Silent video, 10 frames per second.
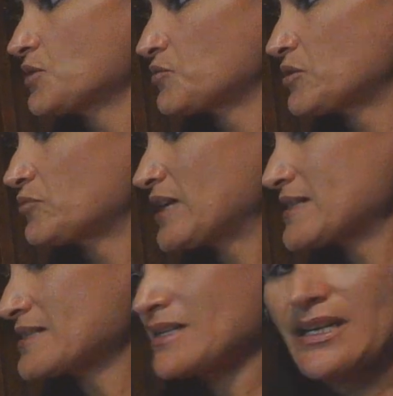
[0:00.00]
When we
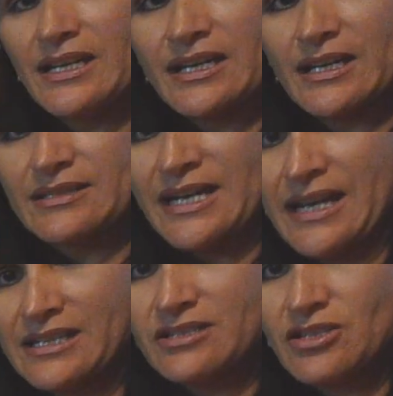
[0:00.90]
see
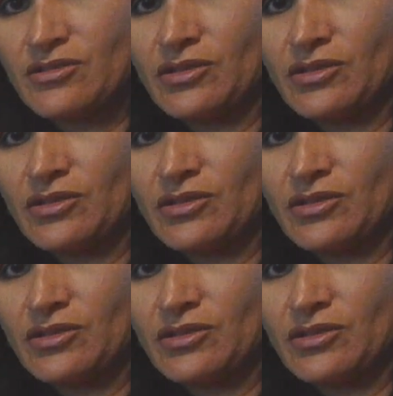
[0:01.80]
10 to the